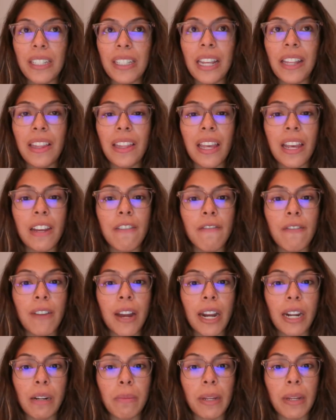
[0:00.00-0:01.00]
set that
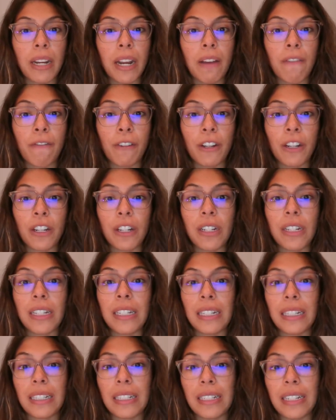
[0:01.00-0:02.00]
environment up for you to
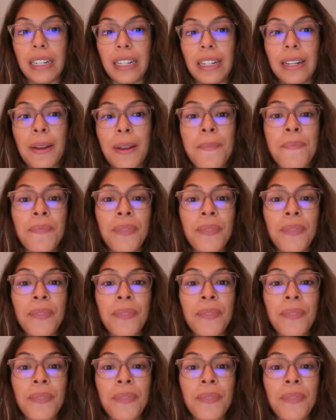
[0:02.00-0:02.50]
succeed.